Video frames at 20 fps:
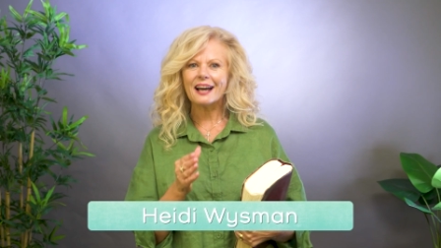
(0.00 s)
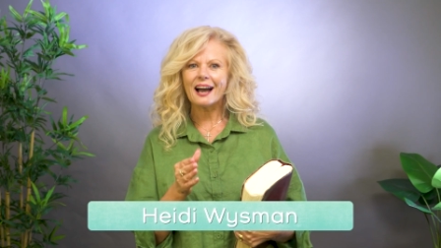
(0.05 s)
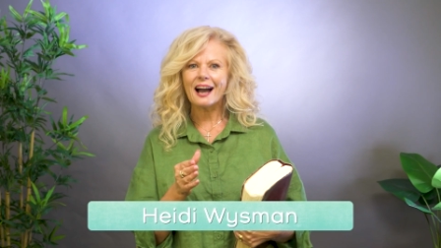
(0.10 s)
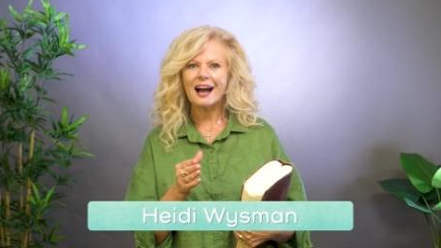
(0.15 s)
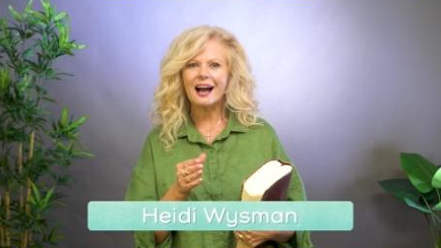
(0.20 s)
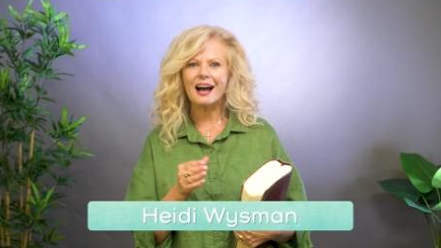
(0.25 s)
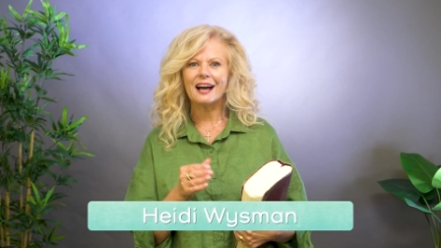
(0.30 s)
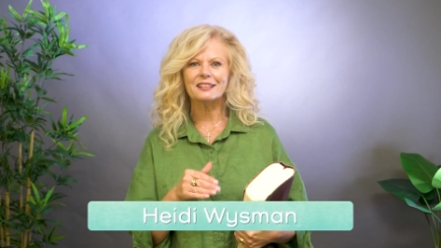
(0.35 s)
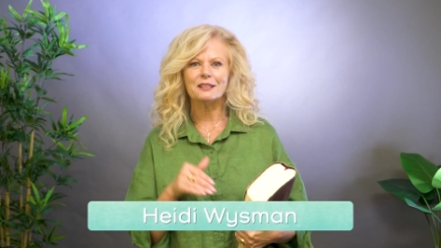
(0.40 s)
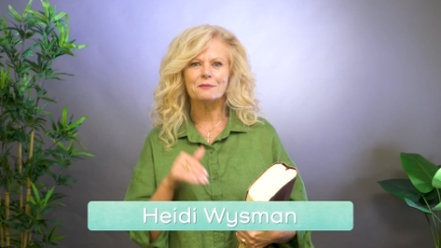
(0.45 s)

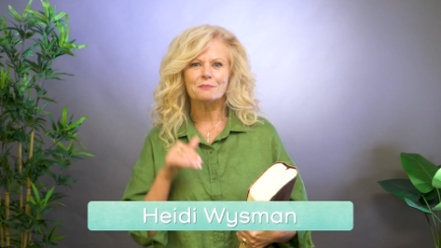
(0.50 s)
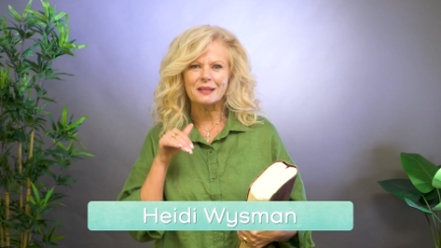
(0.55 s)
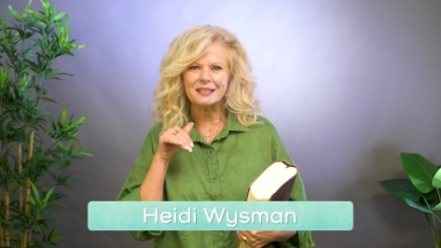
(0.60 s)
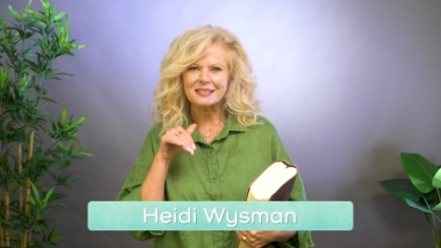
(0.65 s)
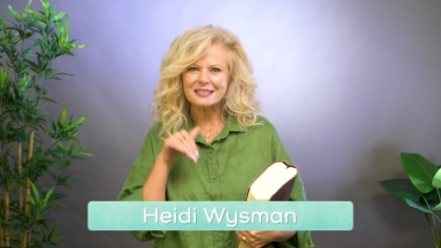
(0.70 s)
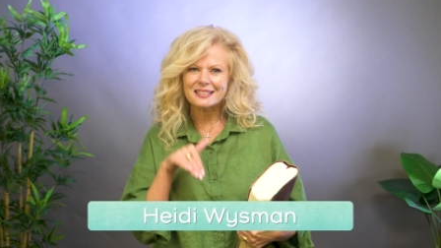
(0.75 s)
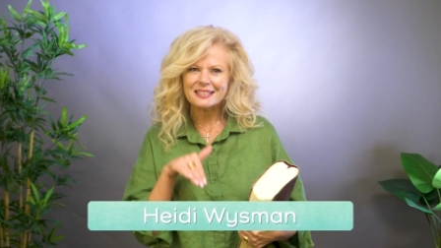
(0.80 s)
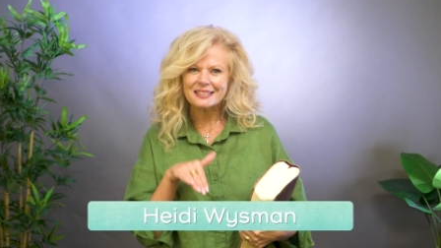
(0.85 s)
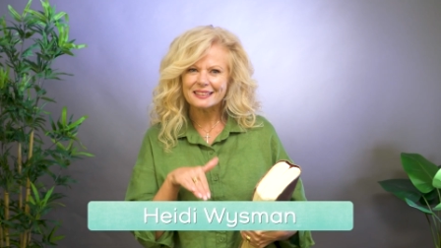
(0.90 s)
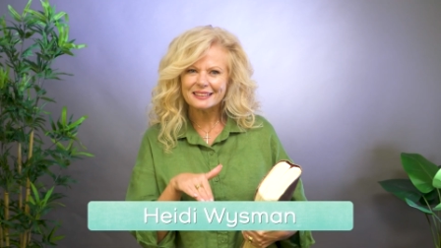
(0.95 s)
card had
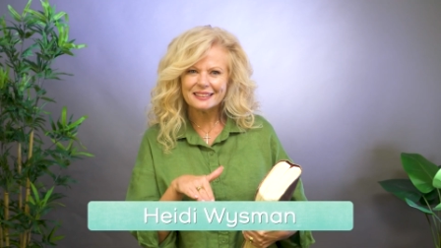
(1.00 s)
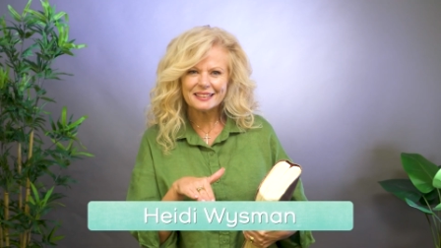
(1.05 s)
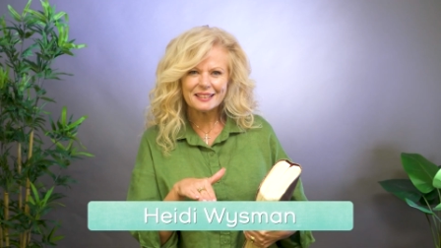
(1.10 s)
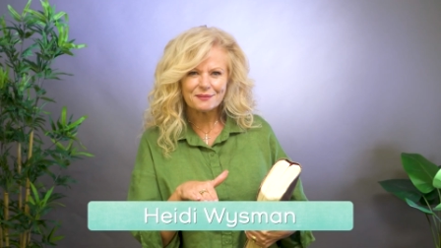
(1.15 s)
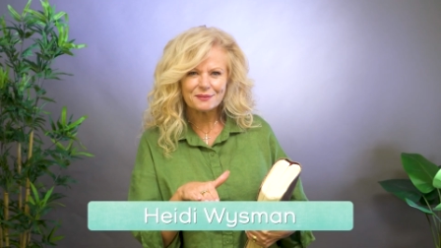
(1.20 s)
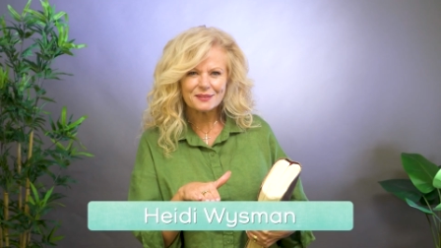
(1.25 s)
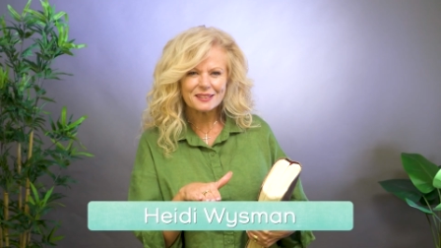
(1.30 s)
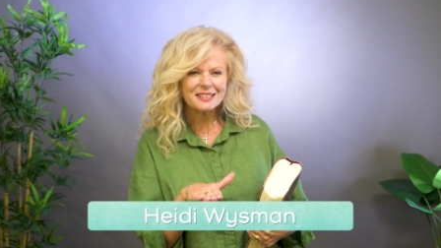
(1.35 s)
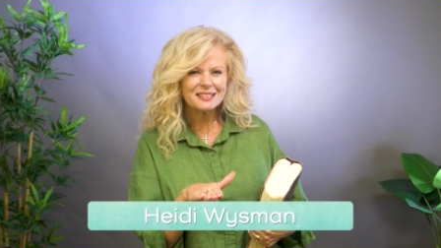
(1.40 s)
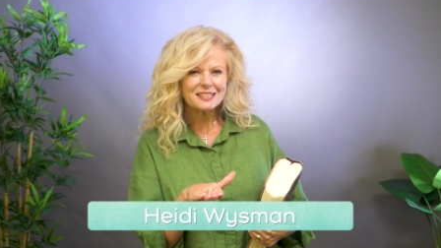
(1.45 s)
been
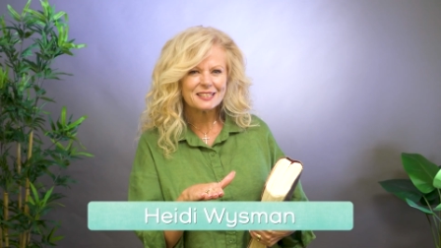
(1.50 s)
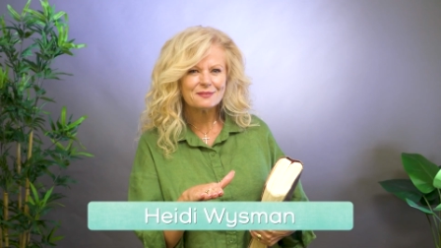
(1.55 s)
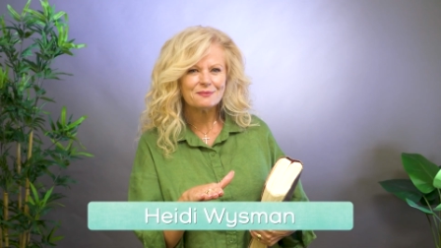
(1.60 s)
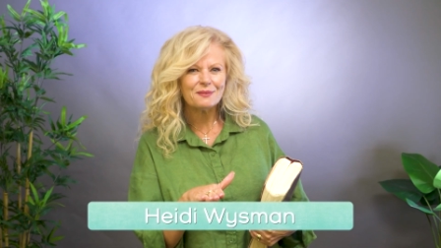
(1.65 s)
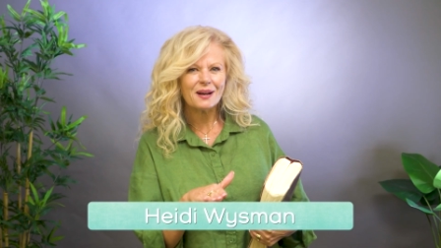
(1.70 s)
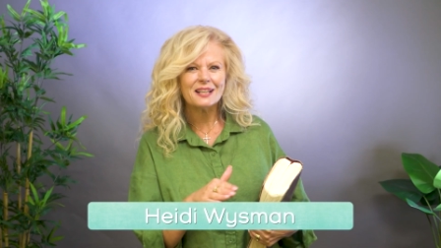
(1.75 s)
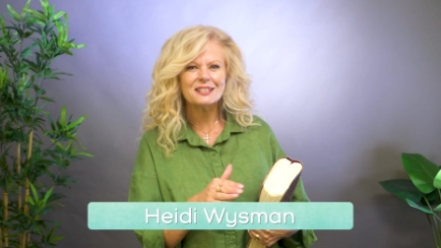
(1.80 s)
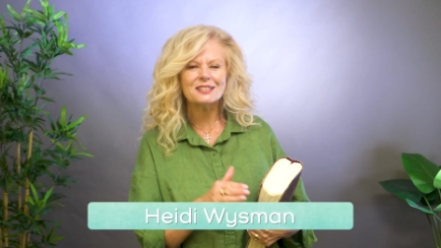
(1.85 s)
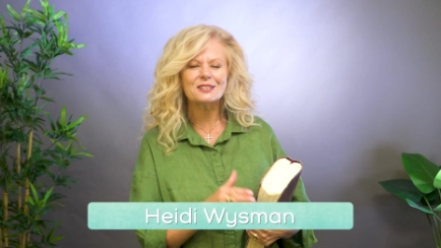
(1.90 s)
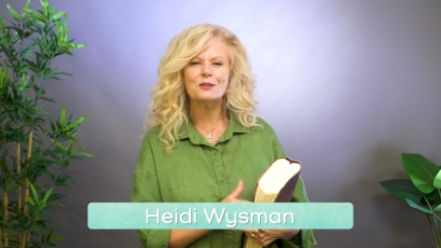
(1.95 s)
slipped into
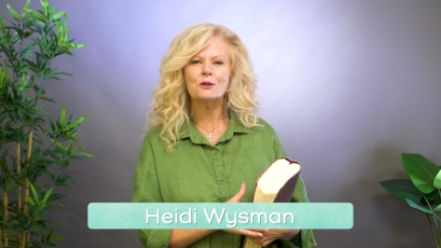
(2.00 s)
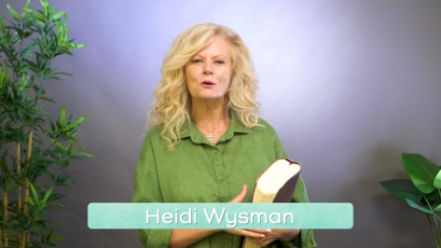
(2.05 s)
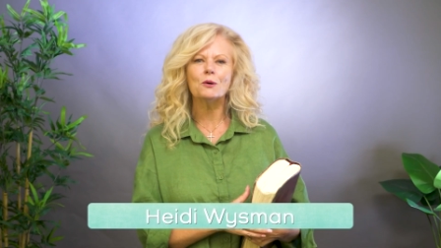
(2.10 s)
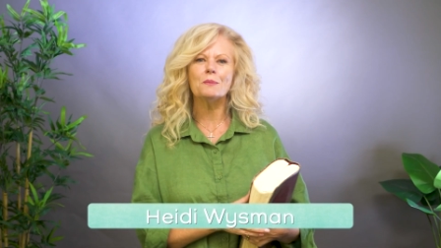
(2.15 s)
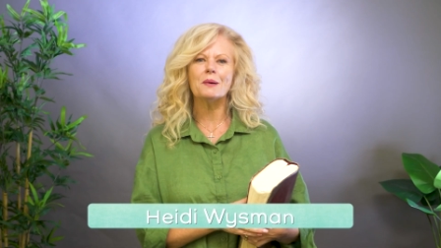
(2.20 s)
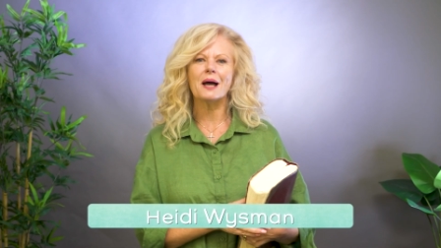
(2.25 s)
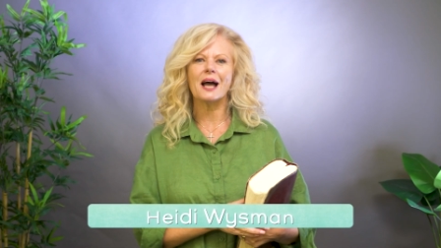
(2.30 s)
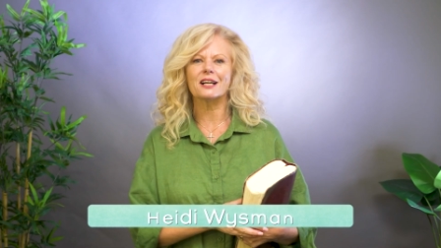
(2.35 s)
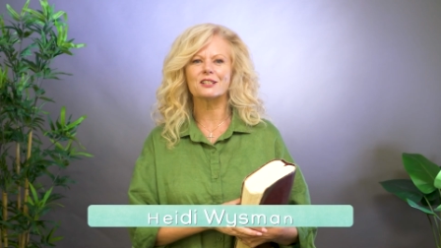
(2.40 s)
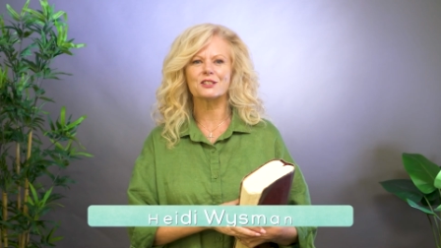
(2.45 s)
my school
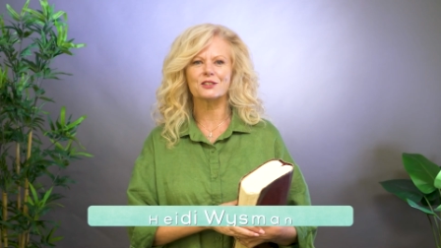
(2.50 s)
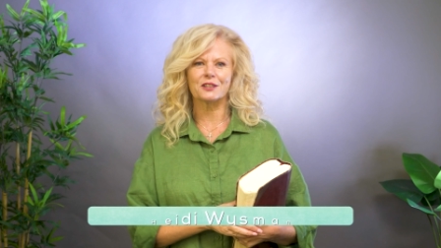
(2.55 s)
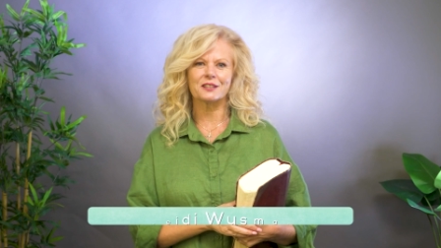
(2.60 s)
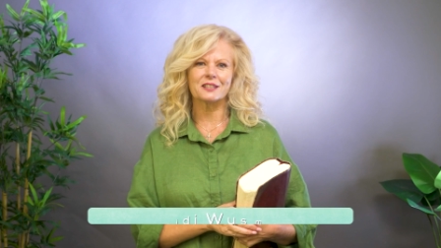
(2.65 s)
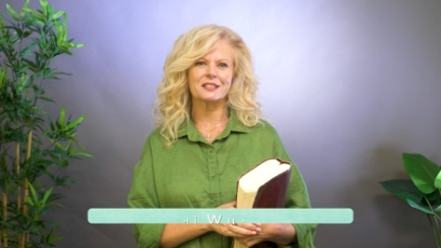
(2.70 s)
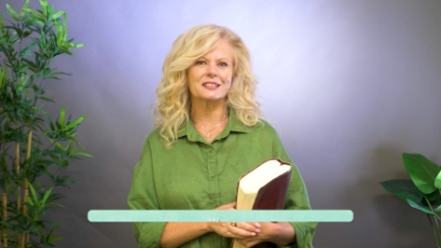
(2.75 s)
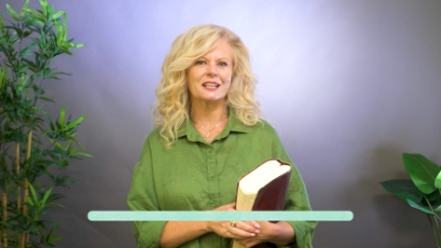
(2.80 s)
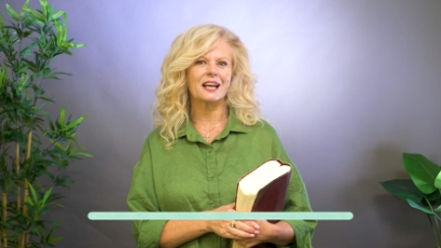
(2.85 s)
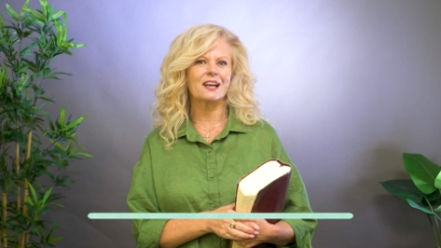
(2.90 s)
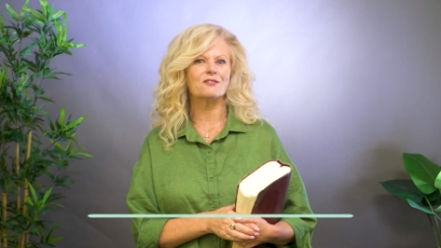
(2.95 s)
bag during
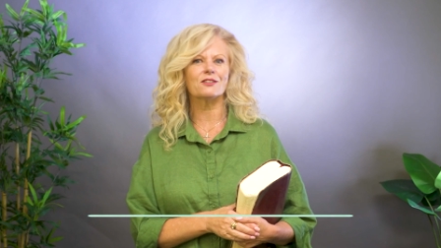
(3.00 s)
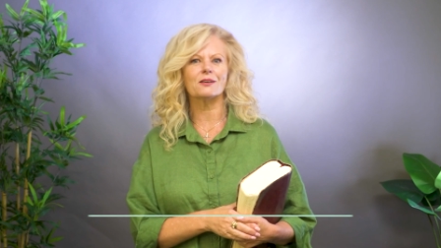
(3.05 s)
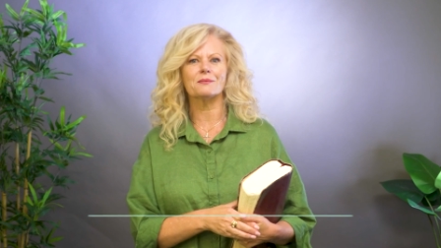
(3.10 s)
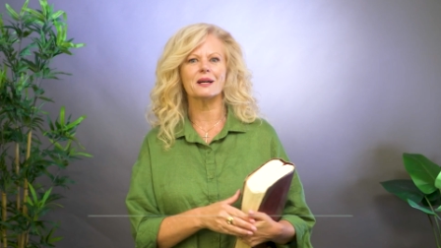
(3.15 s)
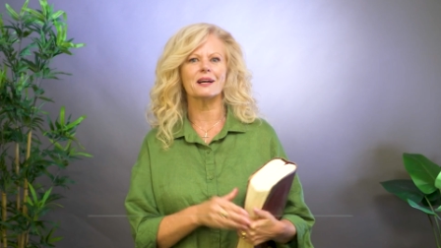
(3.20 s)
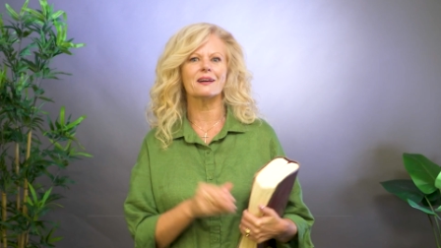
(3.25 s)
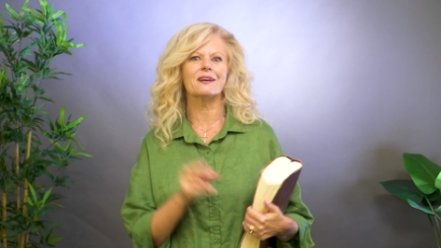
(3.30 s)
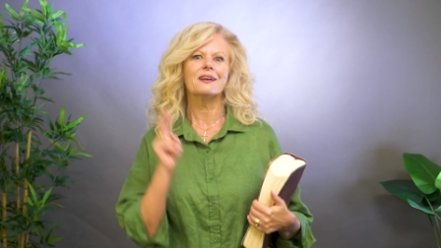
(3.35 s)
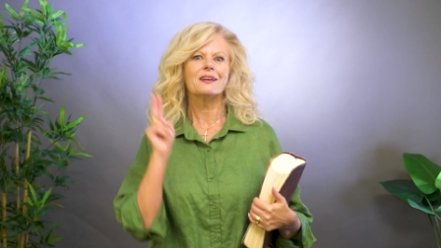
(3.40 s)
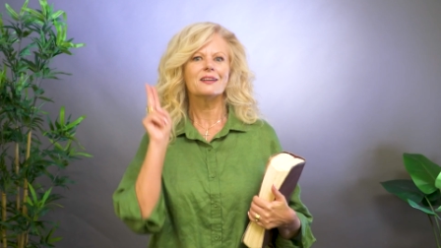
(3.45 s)
the day from
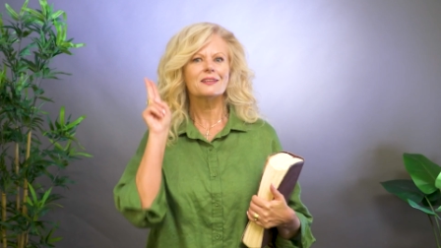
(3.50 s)
a